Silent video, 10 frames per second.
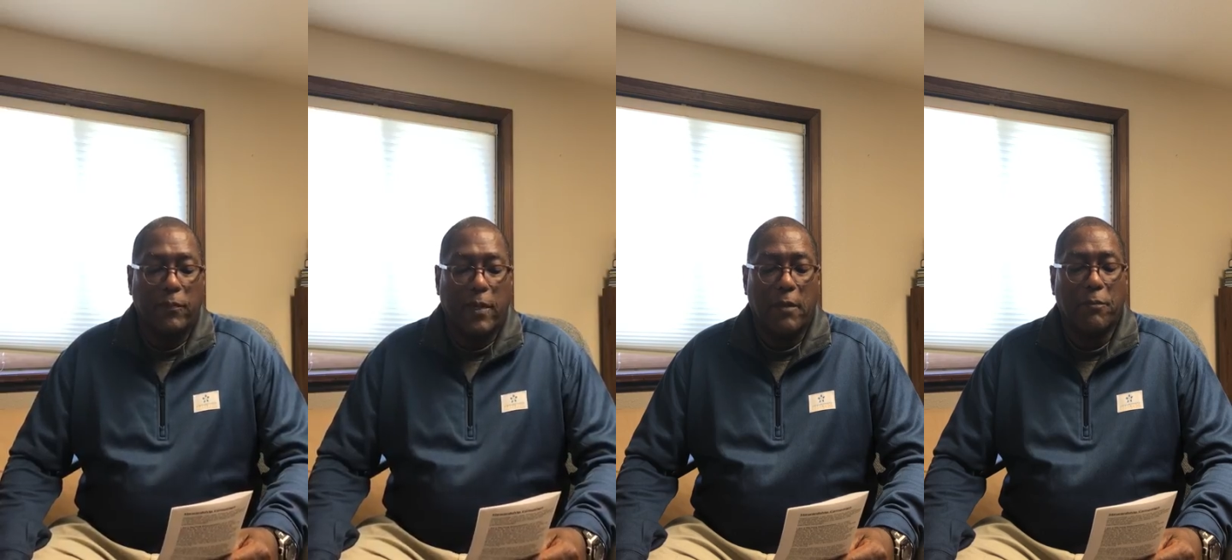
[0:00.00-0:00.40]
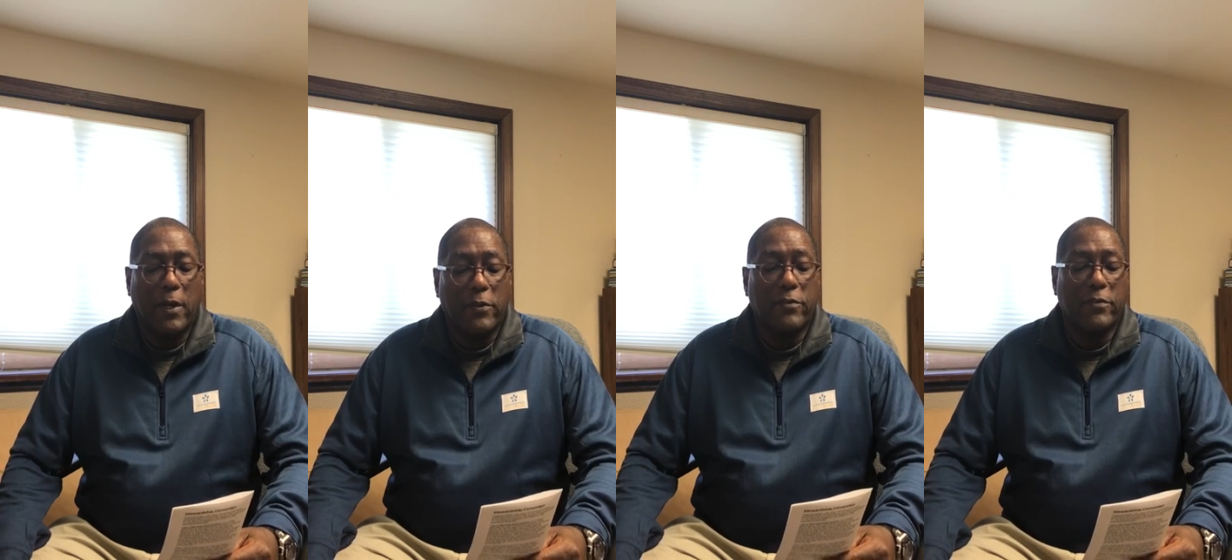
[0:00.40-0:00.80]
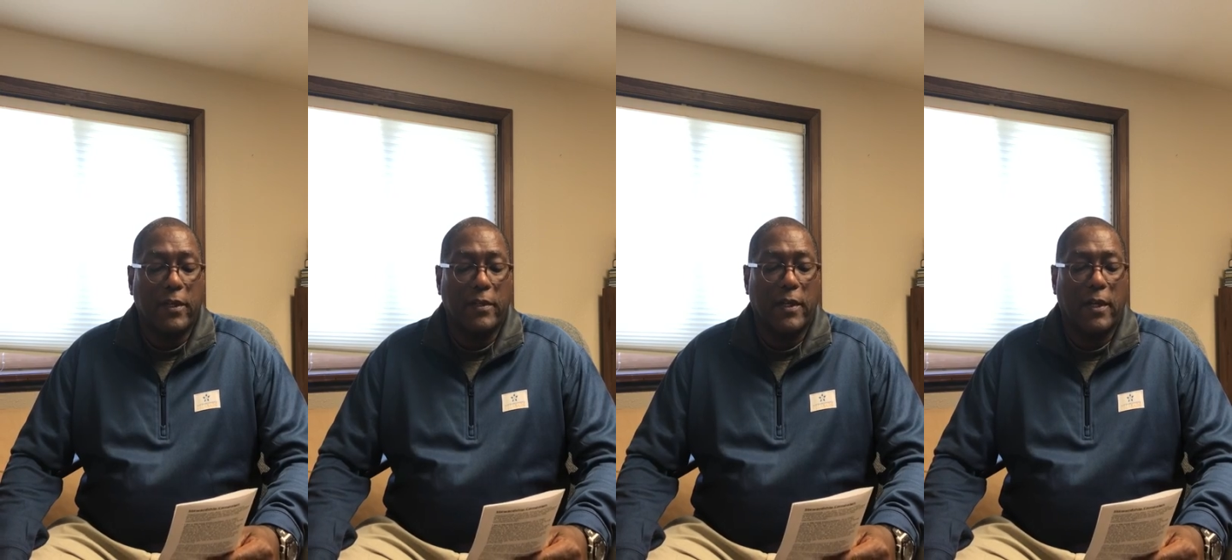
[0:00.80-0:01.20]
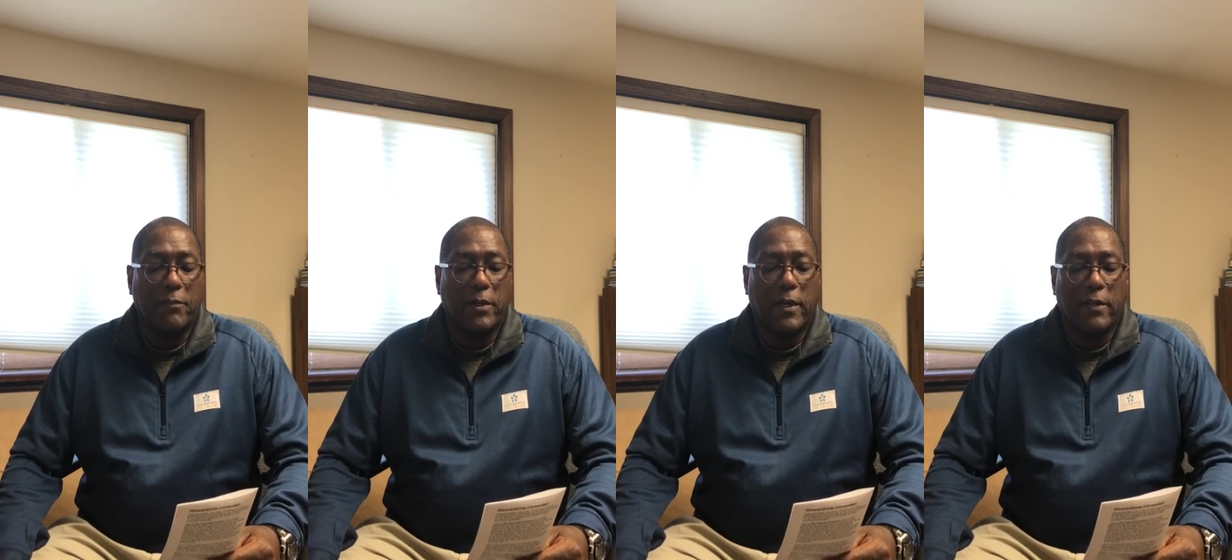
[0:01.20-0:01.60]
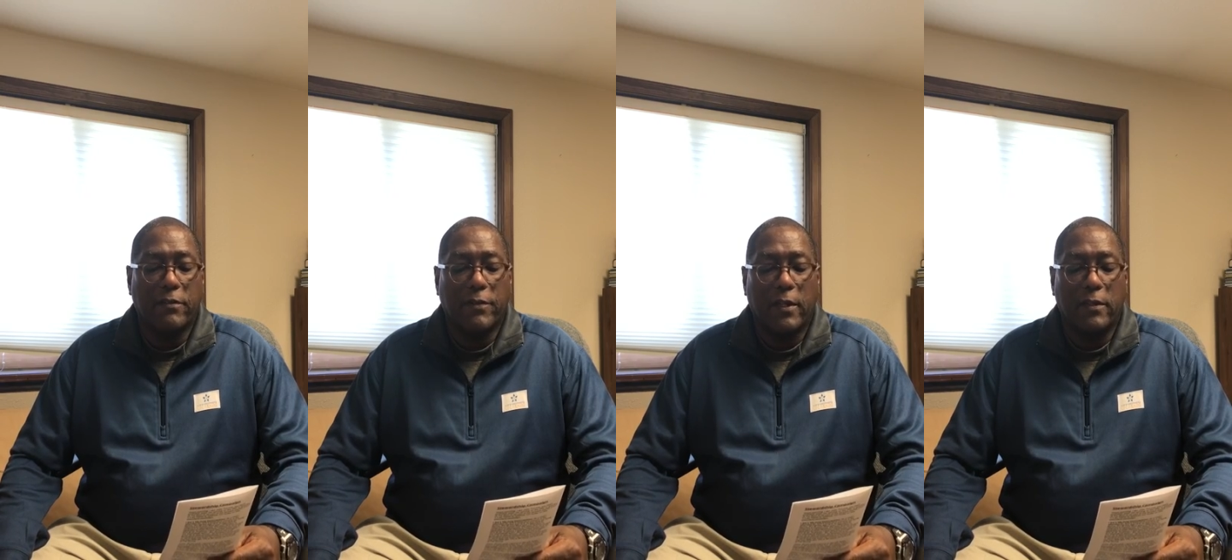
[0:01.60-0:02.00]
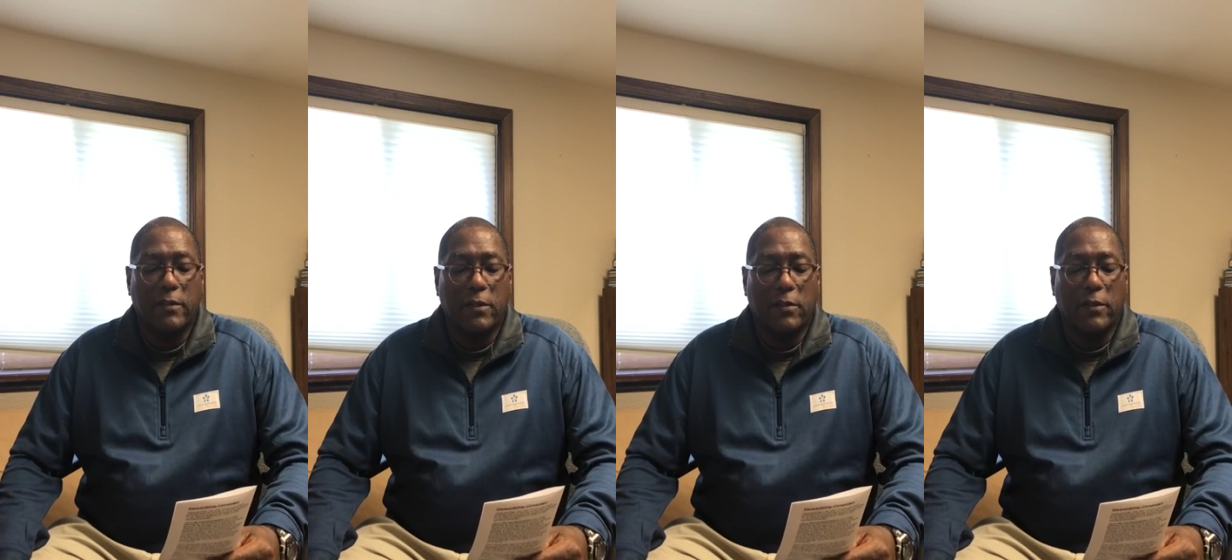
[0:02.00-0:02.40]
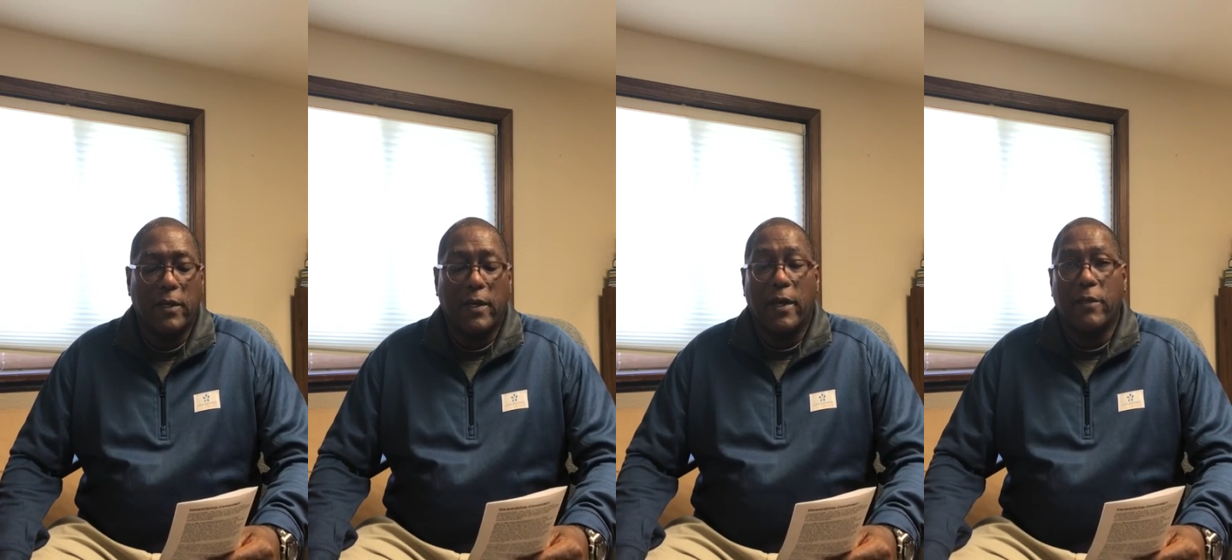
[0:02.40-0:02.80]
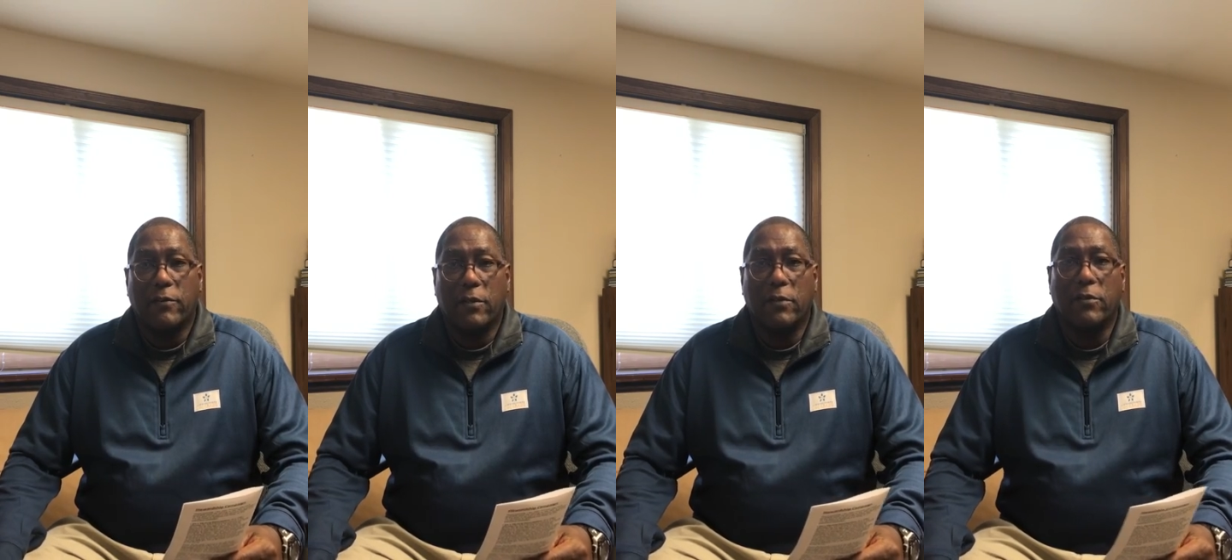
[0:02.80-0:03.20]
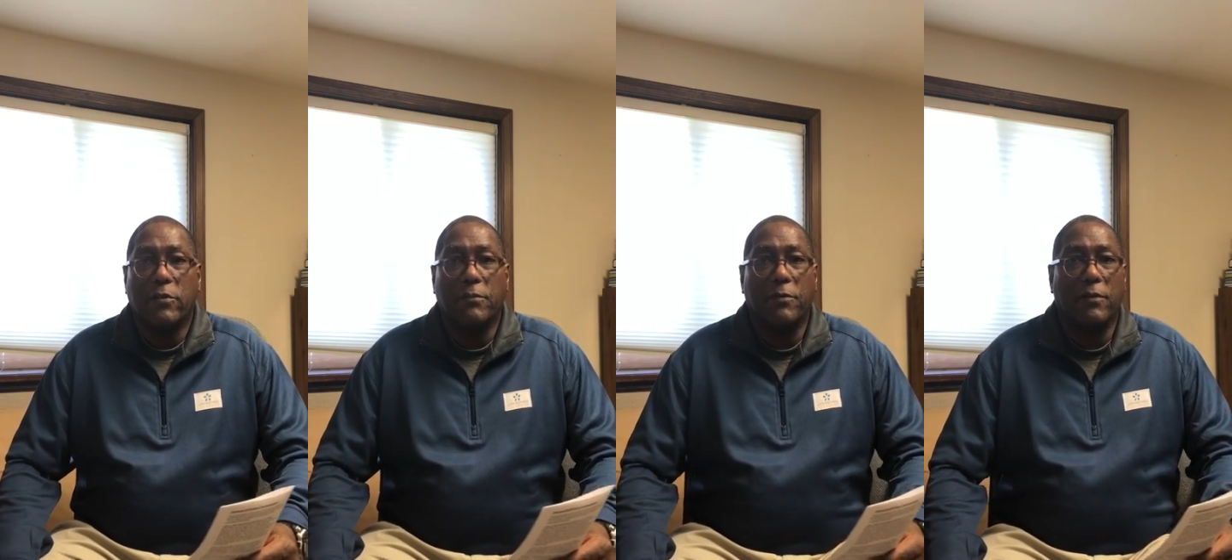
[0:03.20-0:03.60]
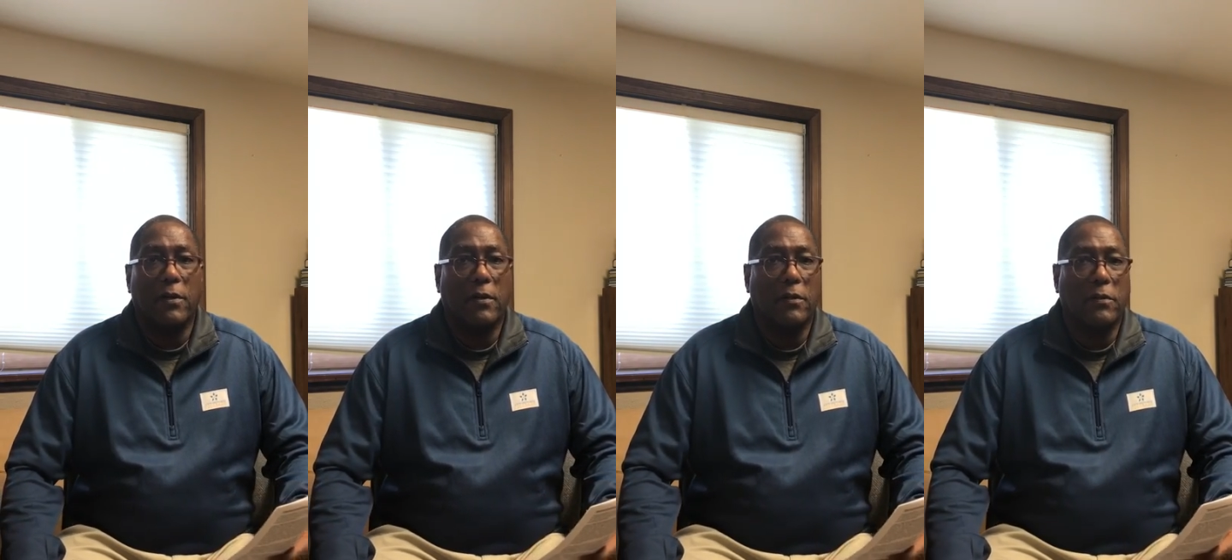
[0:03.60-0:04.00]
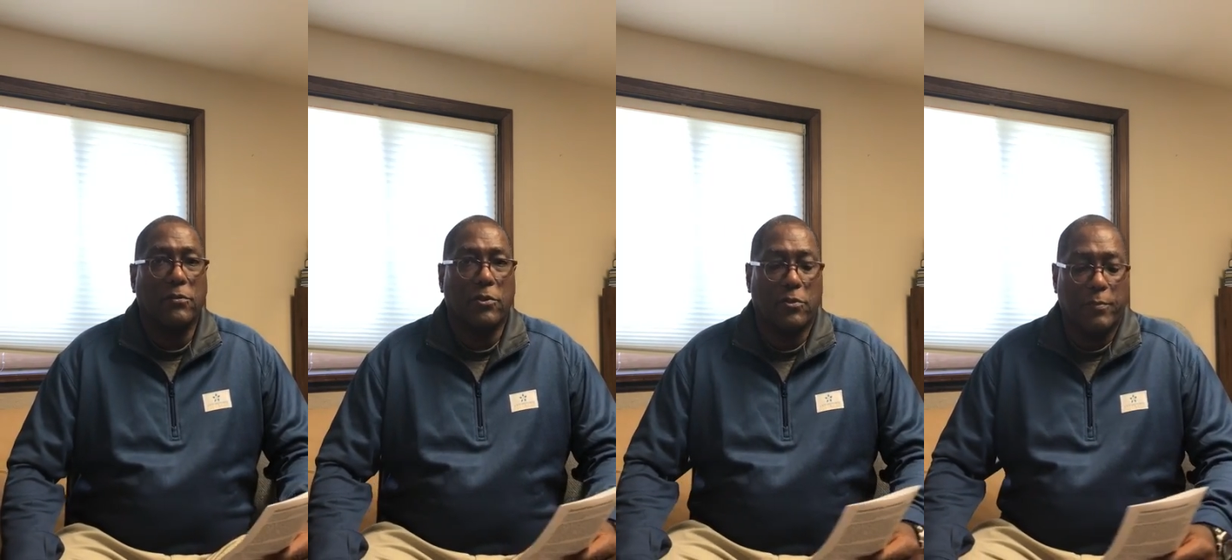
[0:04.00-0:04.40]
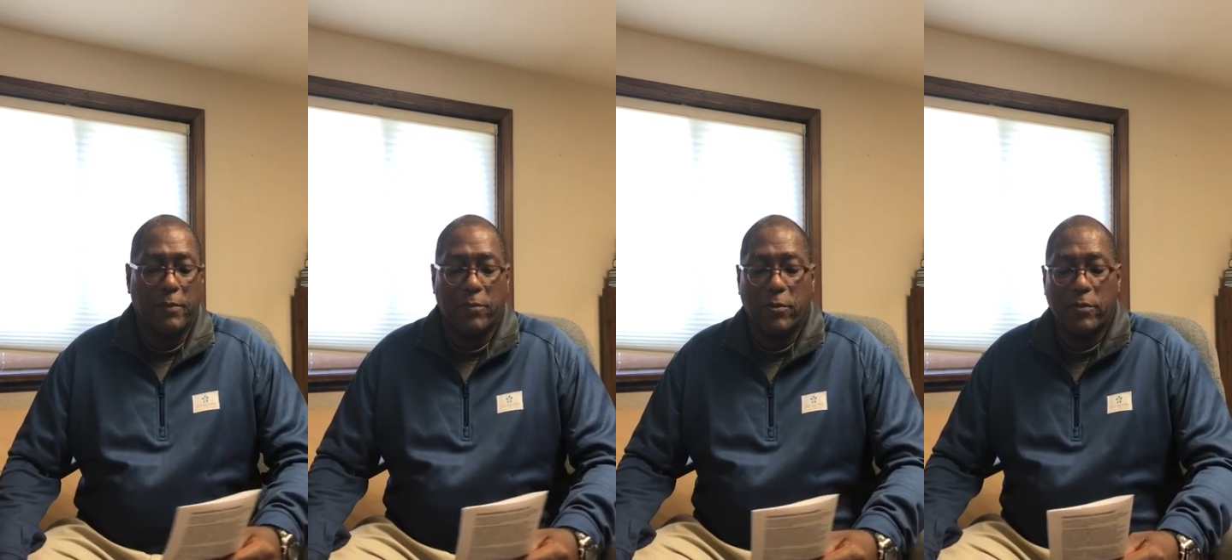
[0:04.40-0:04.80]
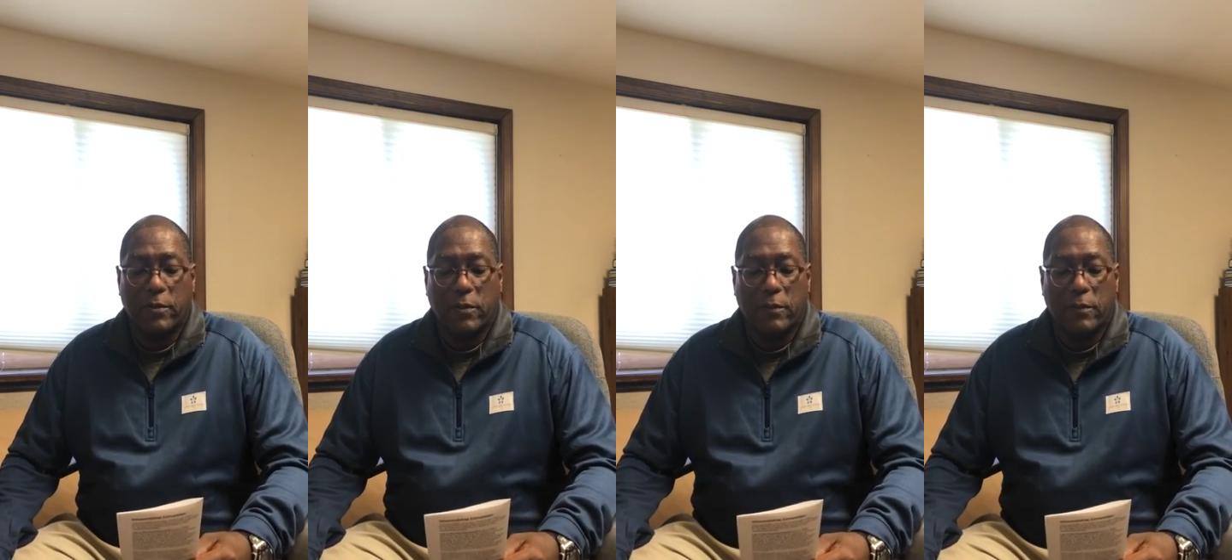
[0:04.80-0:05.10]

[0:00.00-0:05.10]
I am proud to say that I am a CASA volunteer, as are some of our church members.